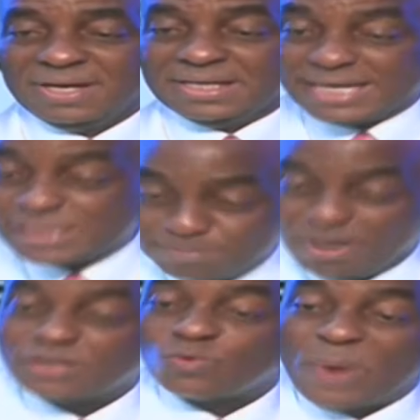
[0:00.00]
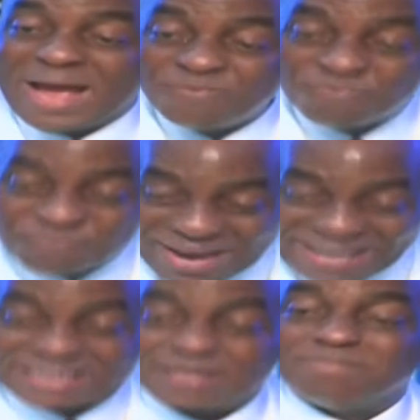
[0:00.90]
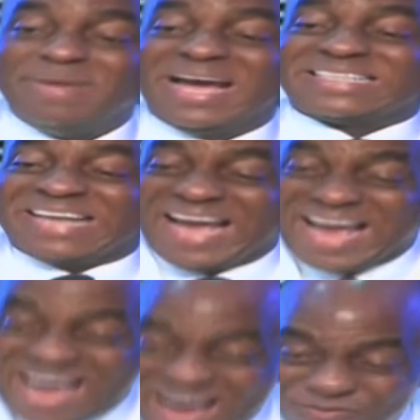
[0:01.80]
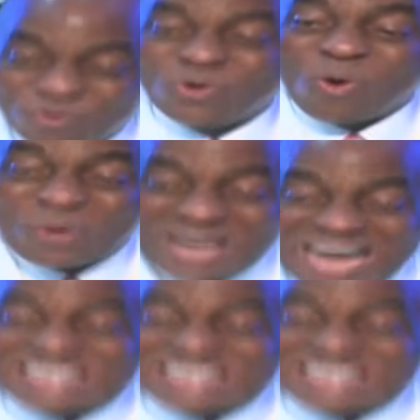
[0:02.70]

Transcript: This month, when faith makes heaven on earth